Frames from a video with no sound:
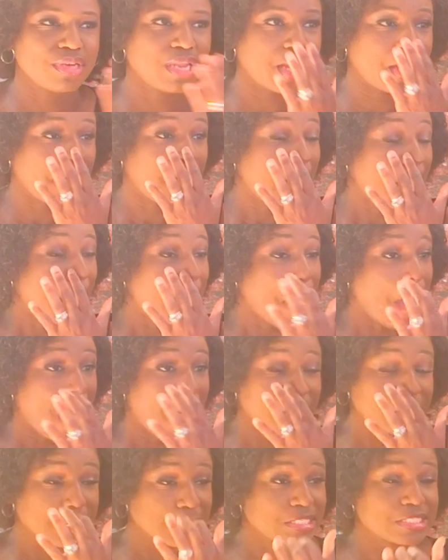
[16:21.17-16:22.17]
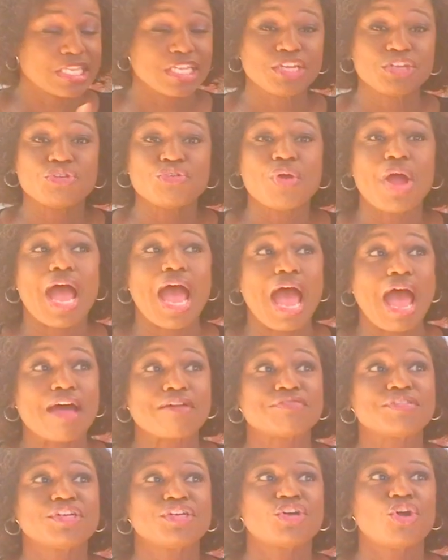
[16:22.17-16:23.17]
Like, I just think you
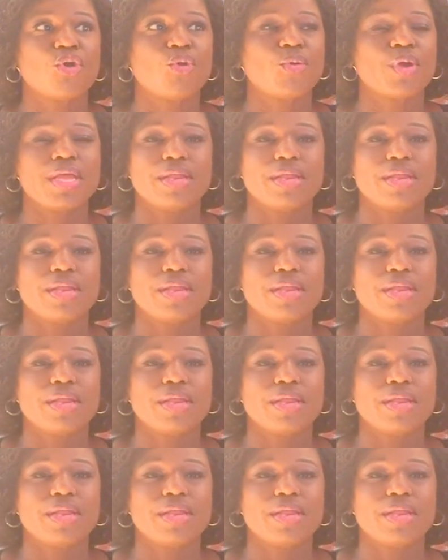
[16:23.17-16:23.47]
have to go